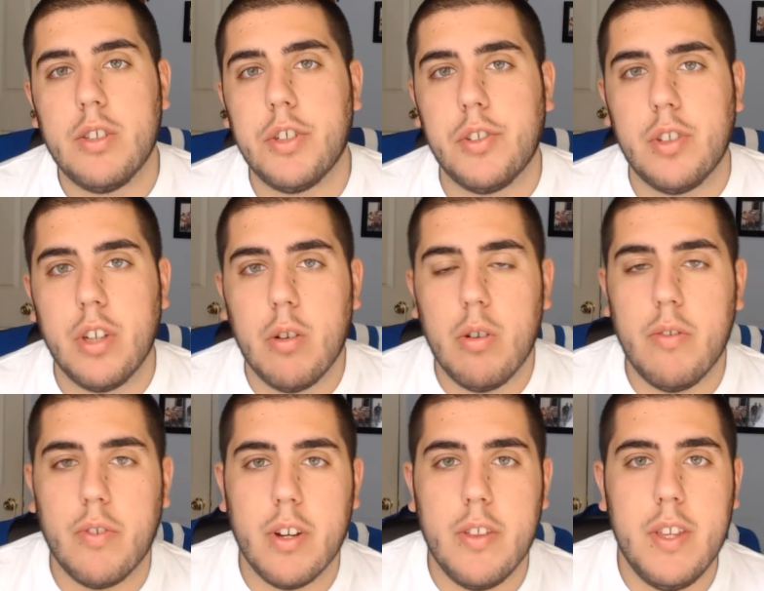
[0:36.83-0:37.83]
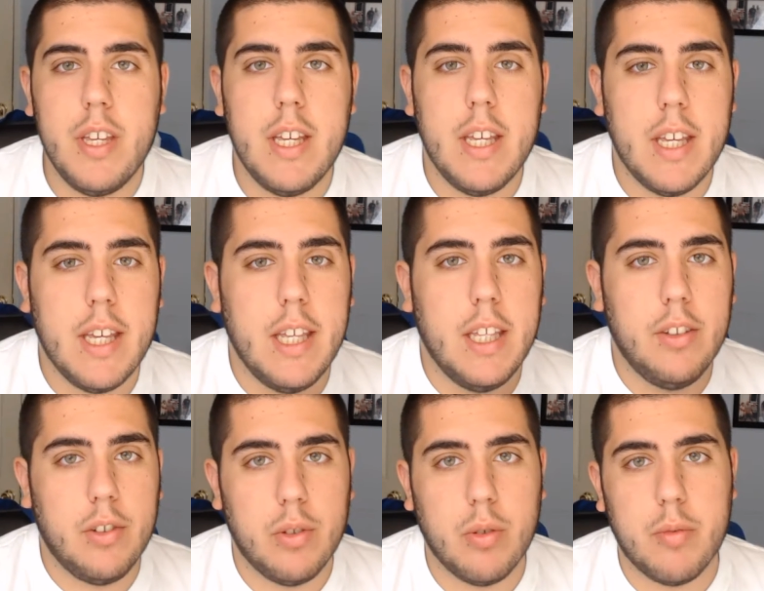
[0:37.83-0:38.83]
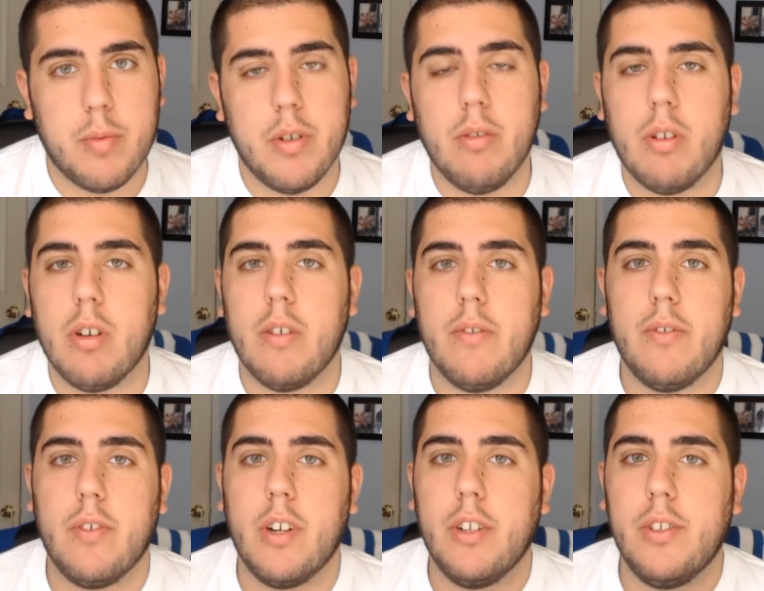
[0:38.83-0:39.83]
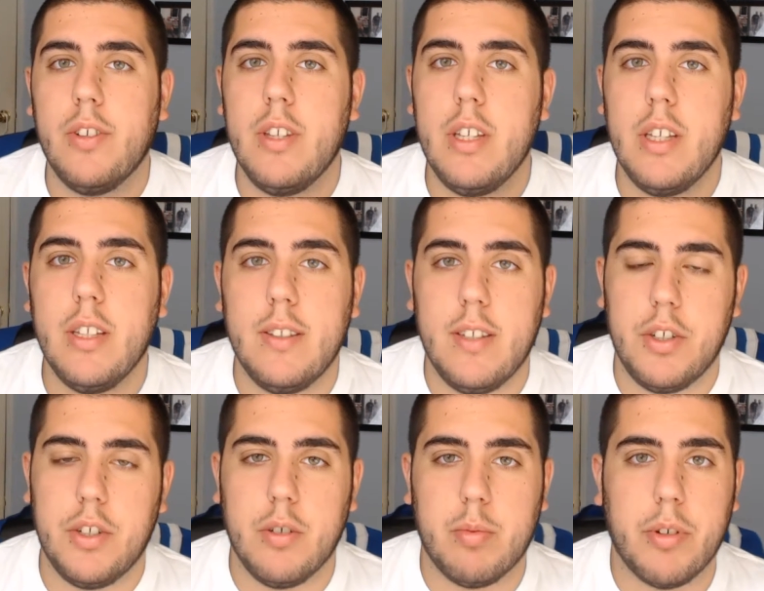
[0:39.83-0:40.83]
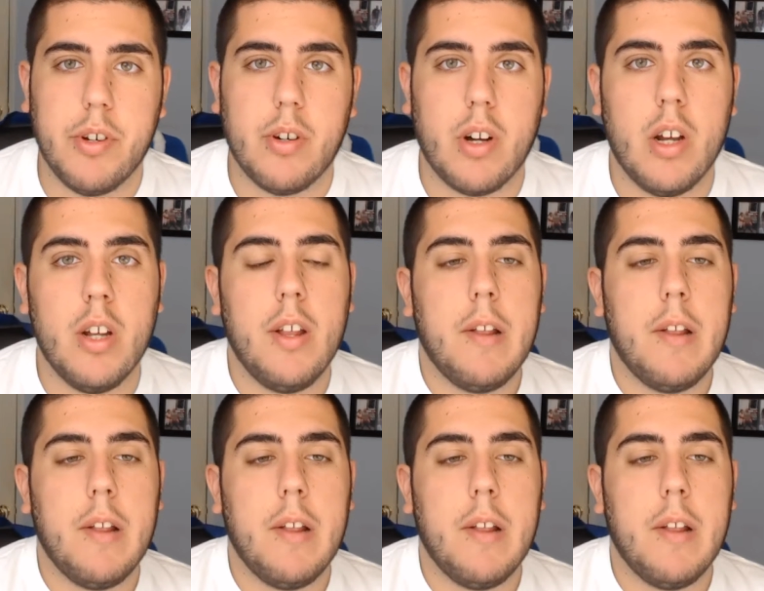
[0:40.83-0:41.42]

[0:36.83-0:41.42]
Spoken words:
just to go over the in-store pre-order versus the digital pre-order.